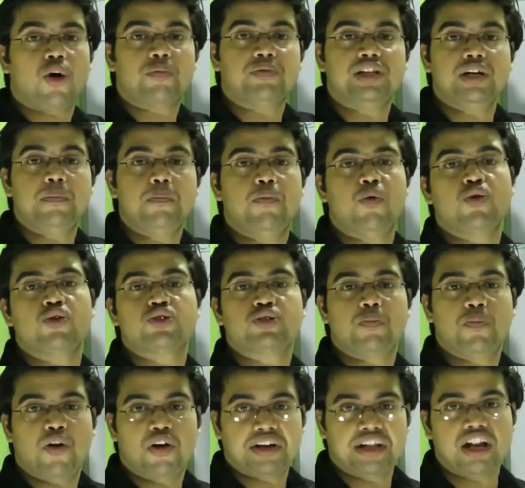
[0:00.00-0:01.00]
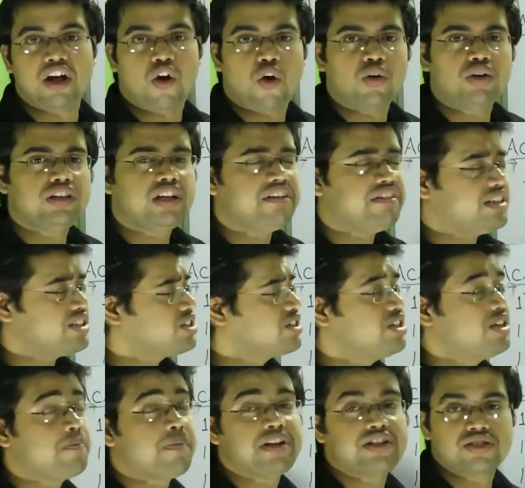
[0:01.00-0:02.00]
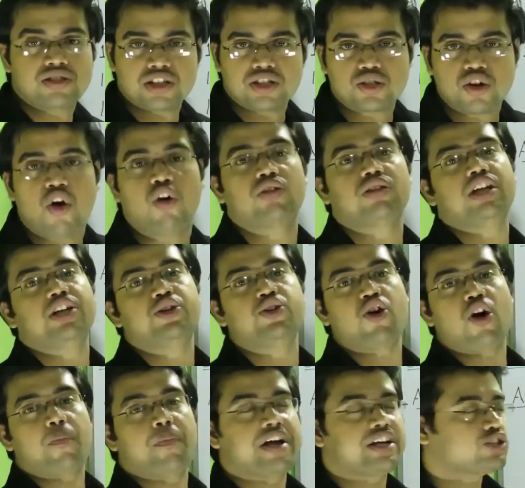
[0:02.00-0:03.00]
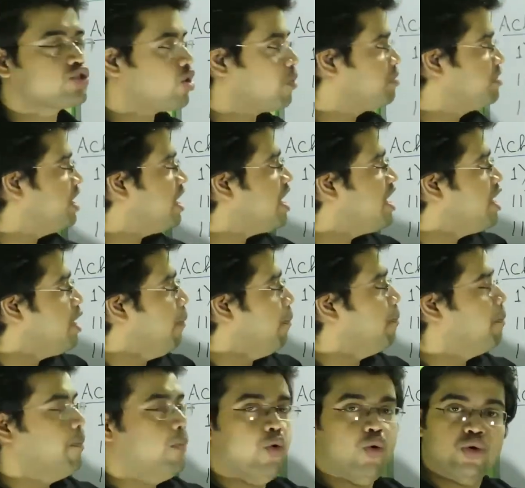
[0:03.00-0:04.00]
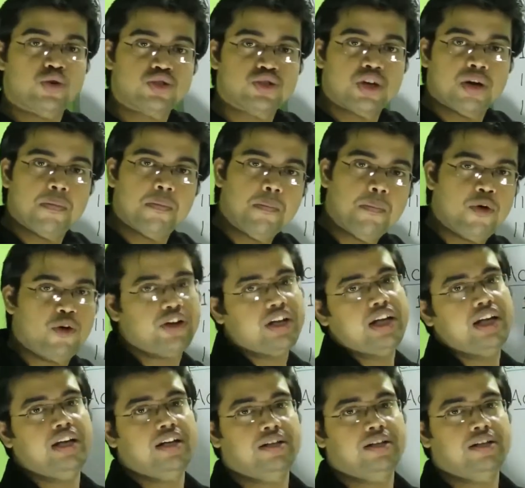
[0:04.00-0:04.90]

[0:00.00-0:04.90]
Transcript: of the Bohr's model or the discrepancies or the drawbacks of the Bohr's model.